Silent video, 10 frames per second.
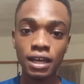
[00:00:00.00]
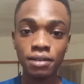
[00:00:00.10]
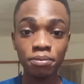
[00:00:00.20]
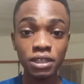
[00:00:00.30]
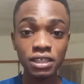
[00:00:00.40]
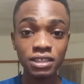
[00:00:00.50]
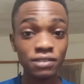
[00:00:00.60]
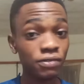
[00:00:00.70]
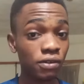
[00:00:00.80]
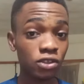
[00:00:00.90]
And please,
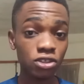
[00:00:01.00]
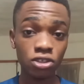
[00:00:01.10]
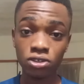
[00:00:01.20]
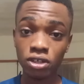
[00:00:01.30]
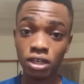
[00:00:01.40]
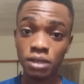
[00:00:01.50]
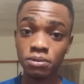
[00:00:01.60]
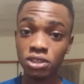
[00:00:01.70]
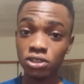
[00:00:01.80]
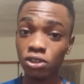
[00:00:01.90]
if you have not
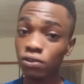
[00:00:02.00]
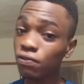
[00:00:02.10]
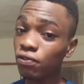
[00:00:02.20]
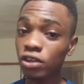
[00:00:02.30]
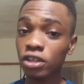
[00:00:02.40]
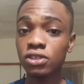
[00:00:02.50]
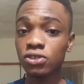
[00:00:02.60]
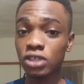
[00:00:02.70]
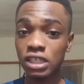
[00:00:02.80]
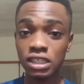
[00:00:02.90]
subscribed, don't forget to
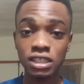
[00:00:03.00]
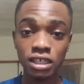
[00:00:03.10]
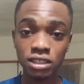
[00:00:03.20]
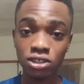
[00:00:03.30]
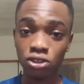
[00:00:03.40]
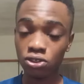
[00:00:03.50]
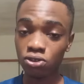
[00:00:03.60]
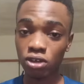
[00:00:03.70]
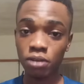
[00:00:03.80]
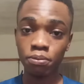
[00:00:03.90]
hit that
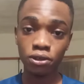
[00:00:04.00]
subscribe